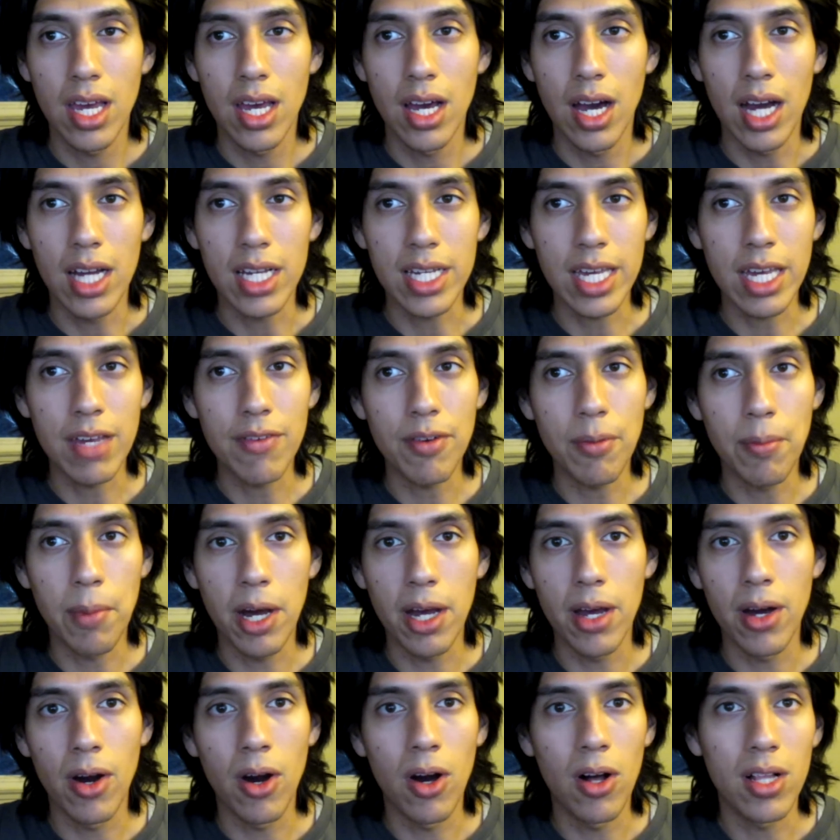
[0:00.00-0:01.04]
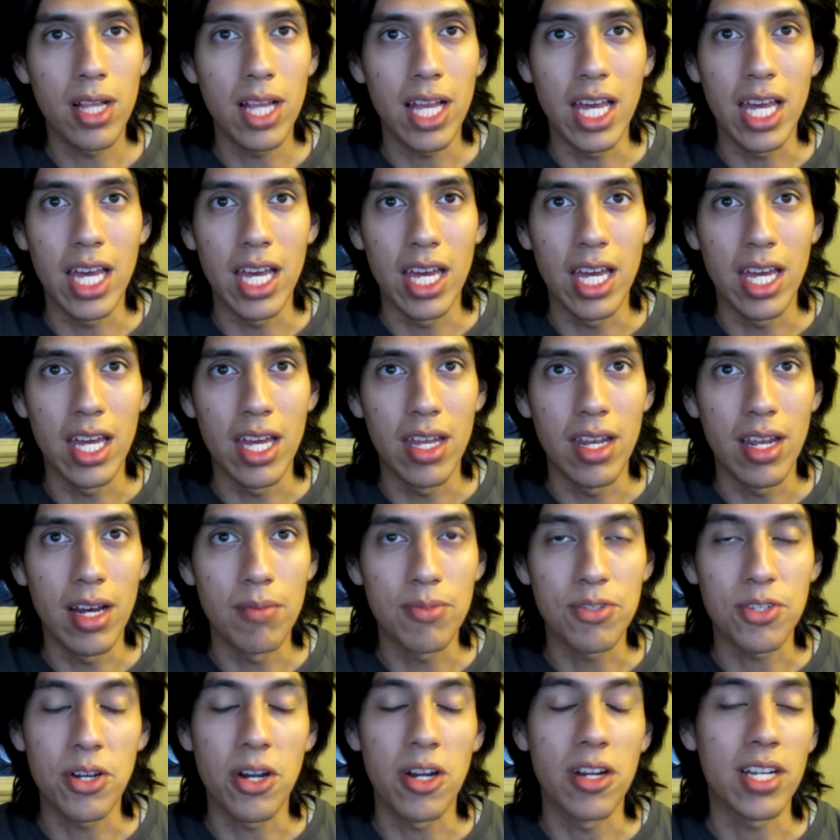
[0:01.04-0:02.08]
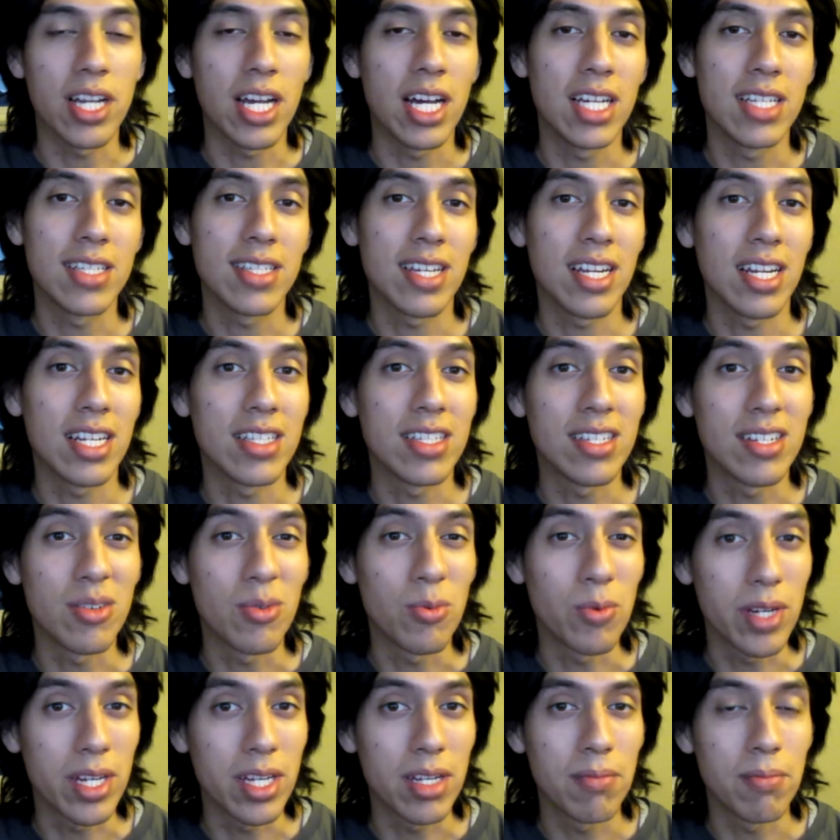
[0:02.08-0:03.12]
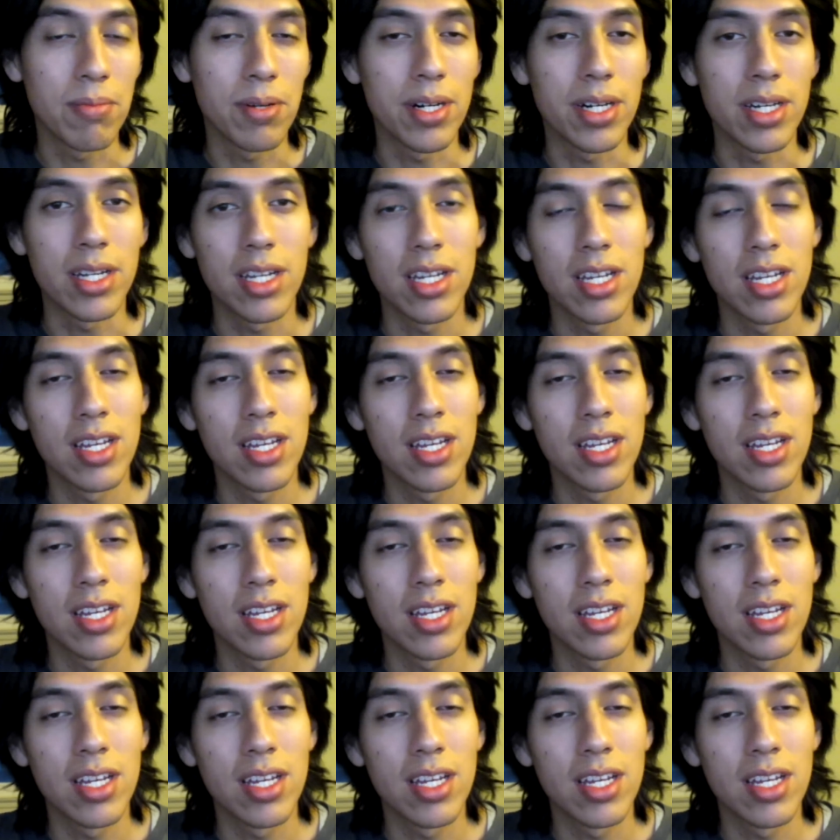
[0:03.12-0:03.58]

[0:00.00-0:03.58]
I gave it my all, and I'm sorry guys that I didn't win, but